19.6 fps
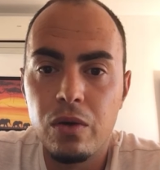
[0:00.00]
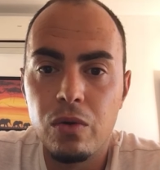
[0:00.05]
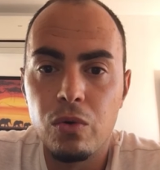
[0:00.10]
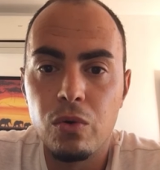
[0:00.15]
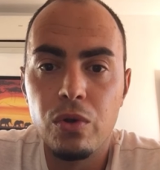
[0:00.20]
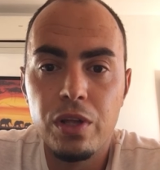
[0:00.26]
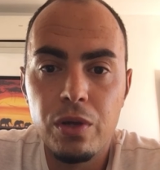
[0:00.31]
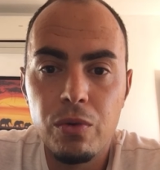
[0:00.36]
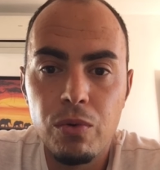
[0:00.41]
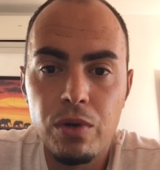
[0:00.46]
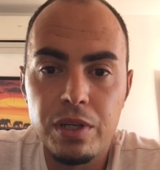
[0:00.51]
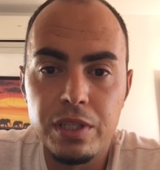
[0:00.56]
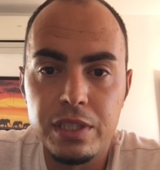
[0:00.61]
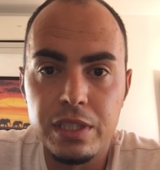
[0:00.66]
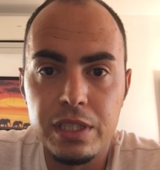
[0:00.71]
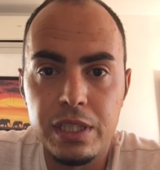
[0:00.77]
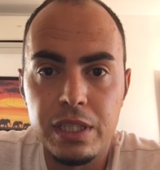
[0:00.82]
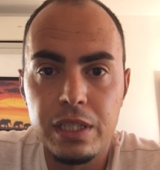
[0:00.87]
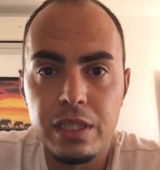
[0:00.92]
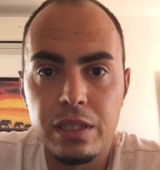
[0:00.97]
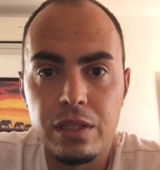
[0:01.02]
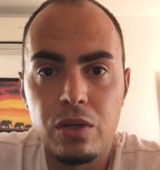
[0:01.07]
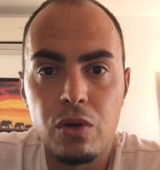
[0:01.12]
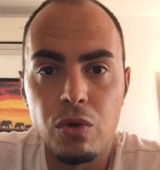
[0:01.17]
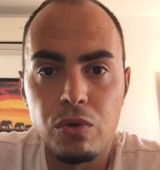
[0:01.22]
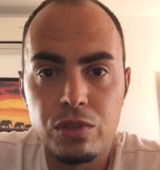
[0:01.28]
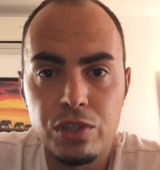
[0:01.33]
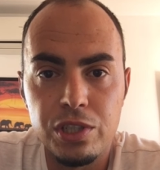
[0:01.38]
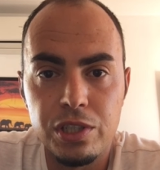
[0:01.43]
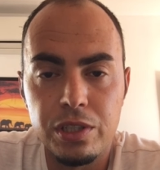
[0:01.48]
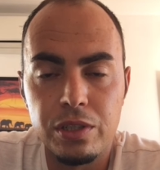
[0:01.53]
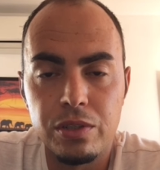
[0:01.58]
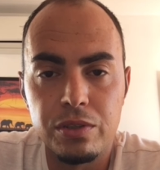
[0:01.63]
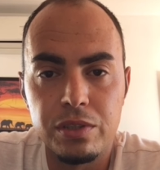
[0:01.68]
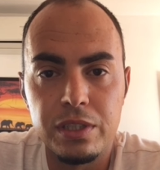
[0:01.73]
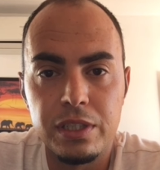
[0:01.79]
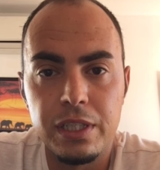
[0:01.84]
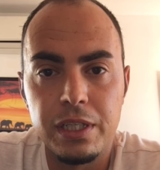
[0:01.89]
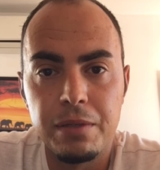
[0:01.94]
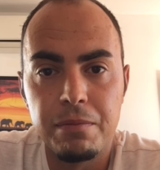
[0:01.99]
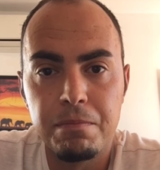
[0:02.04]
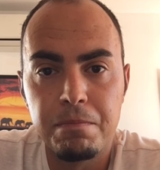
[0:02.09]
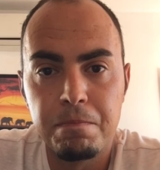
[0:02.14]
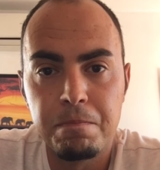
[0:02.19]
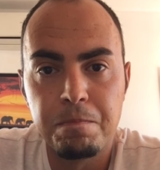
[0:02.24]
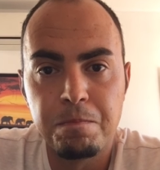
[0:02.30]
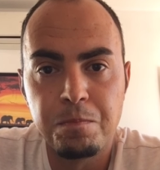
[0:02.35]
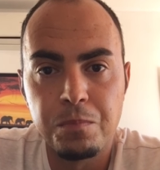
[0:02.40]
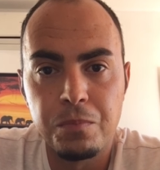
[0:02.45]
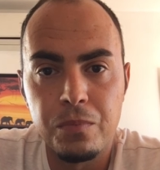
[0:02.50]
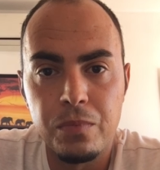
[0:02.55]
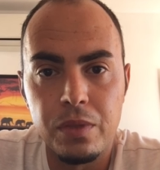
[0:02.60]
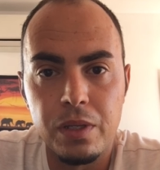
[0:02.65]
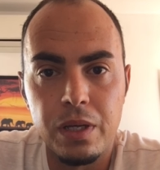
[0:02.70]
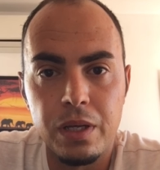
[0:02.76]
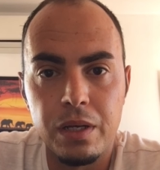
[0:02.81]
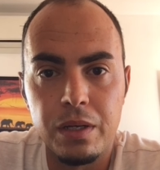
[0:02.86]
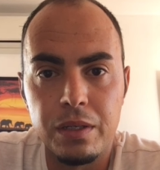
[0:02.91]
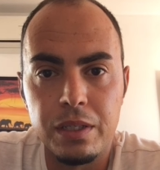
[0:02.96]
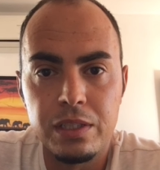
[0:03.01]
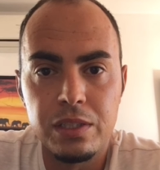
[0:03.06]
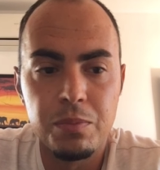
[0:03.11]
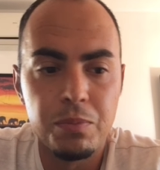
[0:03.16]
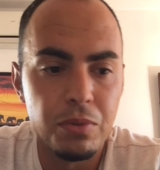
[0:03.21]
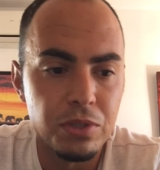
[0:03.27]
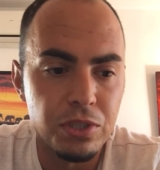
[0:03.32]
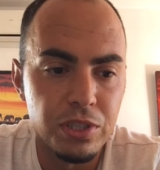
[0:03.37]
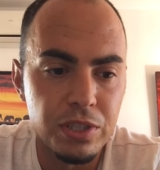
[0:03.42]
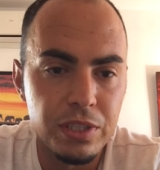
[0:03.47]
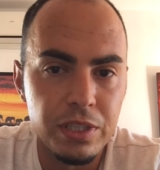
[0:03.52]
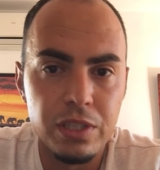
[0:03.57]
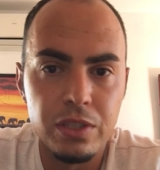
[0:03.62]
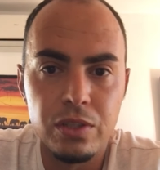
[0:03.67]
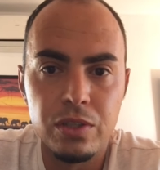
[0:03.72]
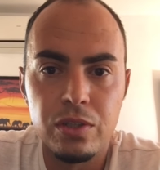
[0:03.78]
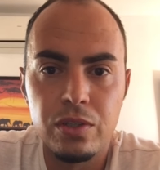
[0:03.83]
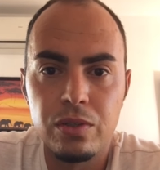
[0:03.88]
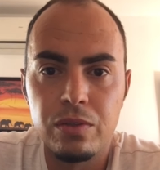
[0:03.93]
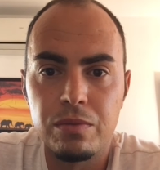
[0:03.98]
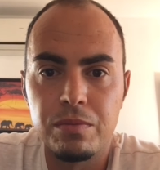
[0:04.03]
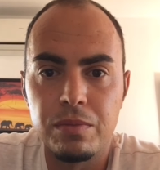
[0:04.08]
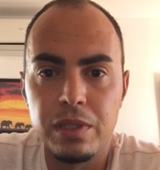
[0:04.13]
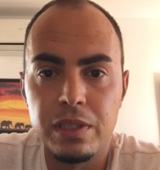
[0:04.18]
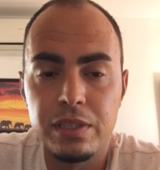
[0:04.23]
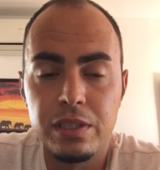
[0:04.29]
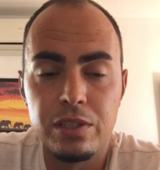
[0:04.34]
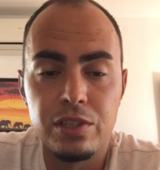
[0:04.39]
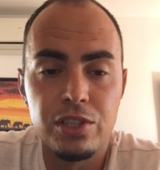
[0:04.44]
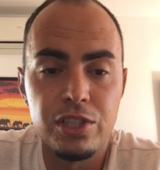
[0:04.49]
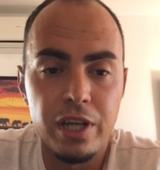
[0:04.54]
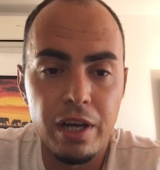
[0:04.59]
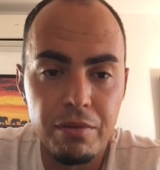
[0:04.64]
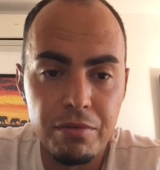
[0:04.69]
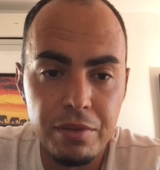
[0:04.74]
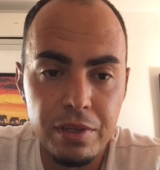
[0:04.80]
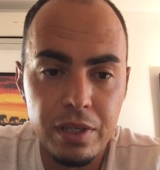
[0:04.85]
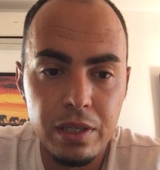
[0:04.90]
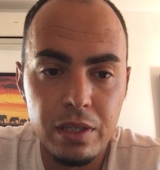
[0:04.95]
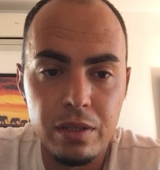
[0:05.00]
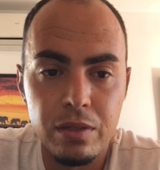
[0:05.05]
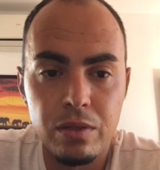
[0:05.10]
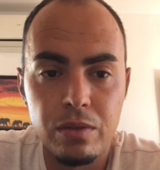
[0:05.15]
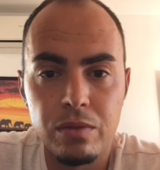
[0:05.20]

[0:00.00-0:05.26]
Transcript: Who do you want to see coaching your team? Uh, is it Pochettino? Is it Xavi,